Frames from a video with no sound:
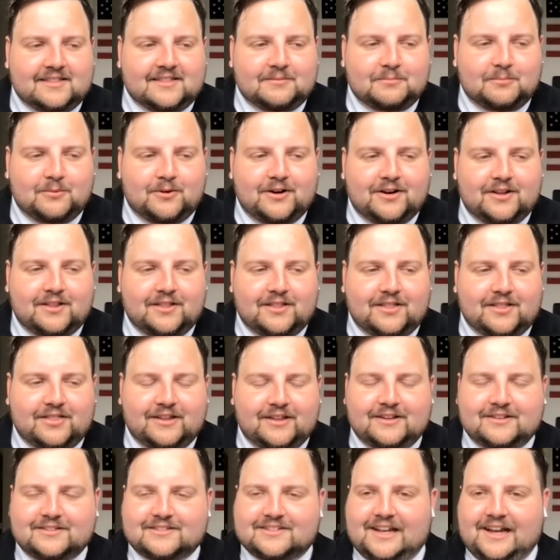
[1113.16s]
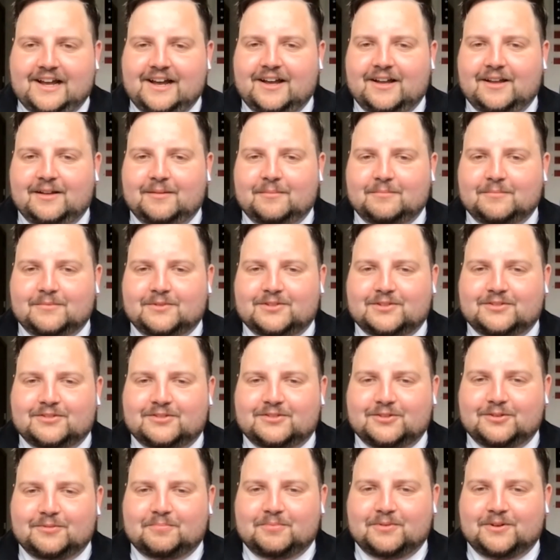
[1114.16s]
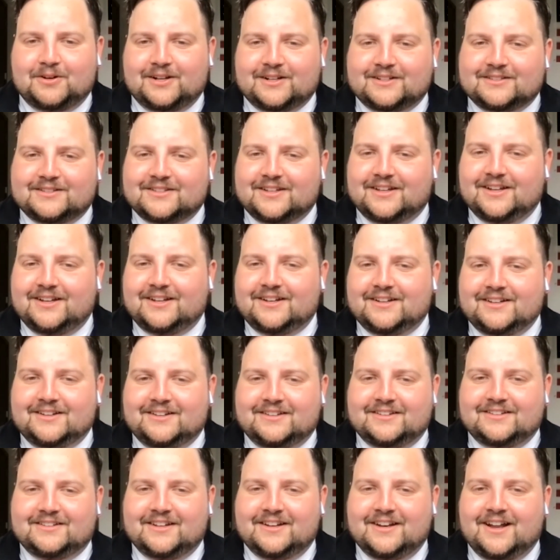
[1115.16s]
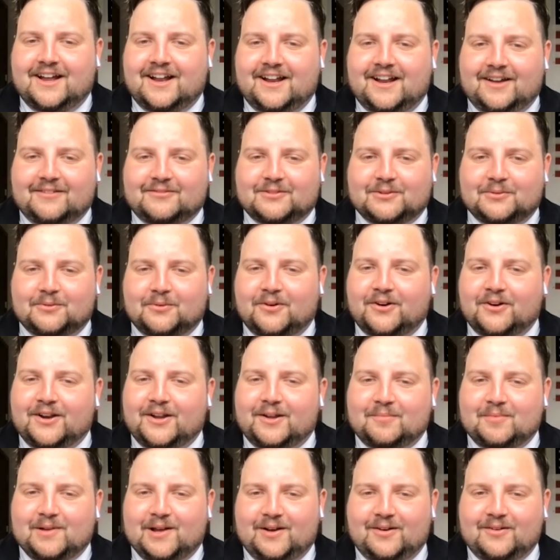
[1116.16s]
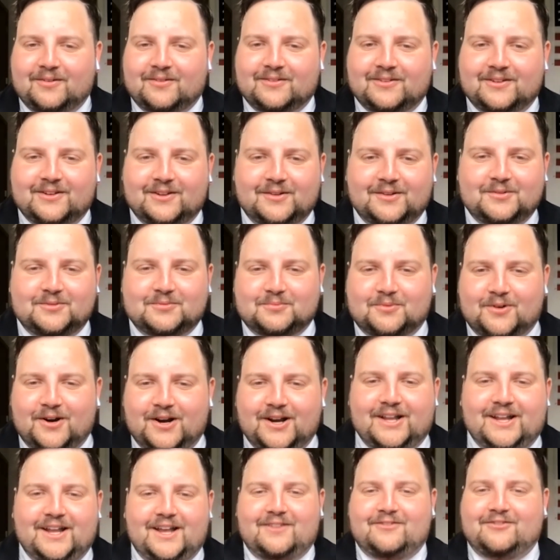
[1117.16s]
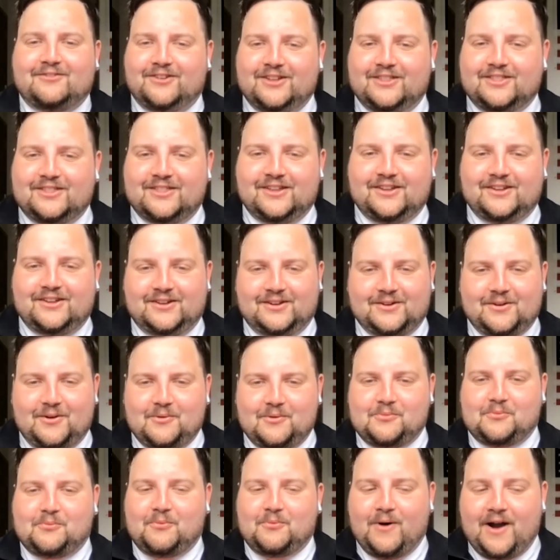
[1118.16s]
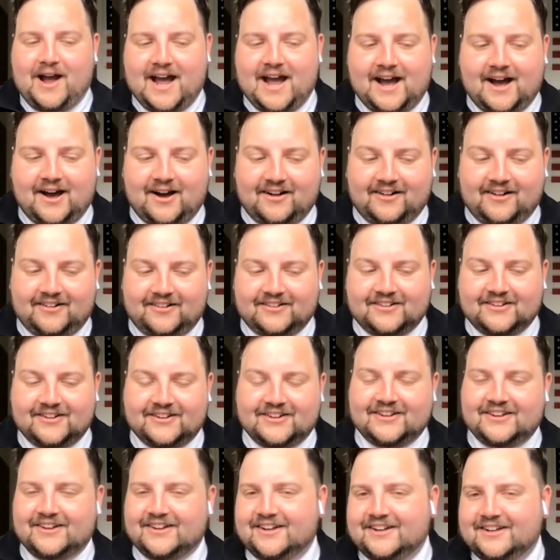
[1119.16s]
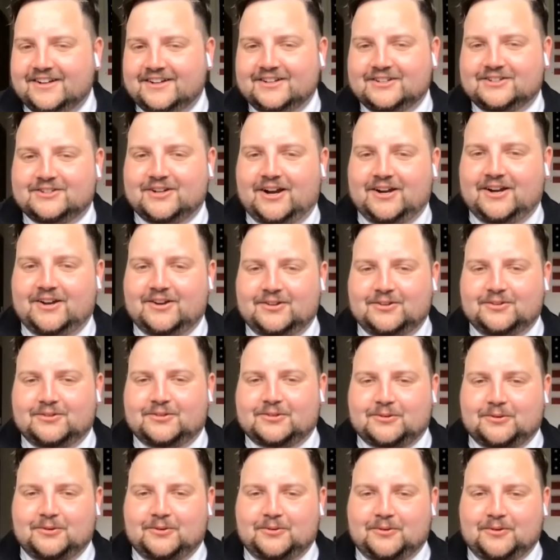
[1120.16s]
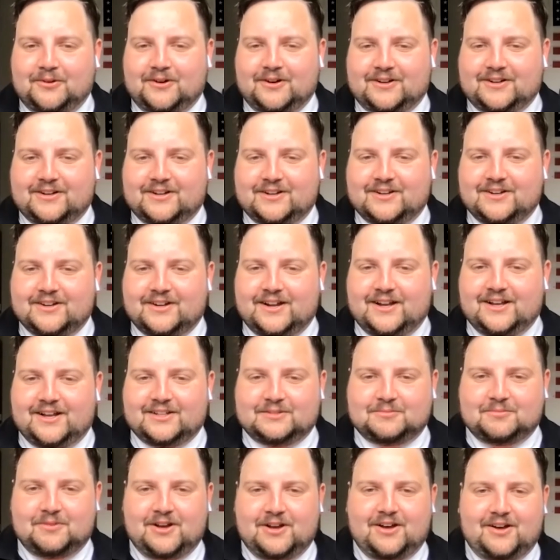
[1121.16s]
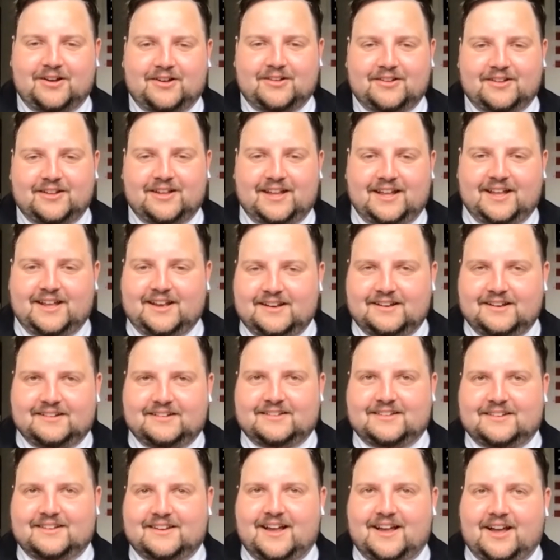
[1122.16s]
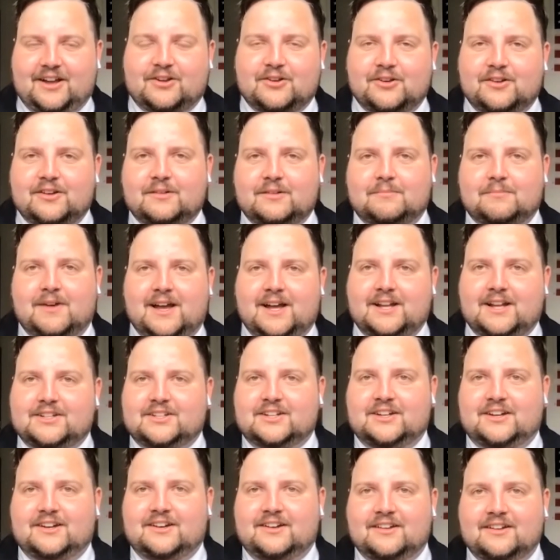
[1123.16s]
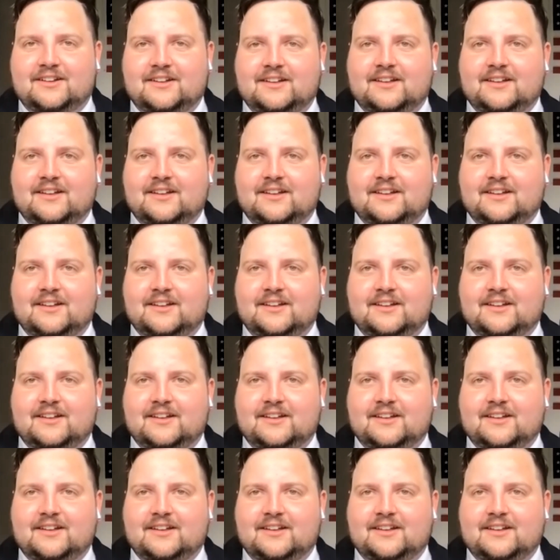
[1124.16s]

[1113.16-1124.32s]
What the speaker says: one of the things I'm super excited to not have to worry about is running everything while trying to do schoolwork as well. And I couldn't imagine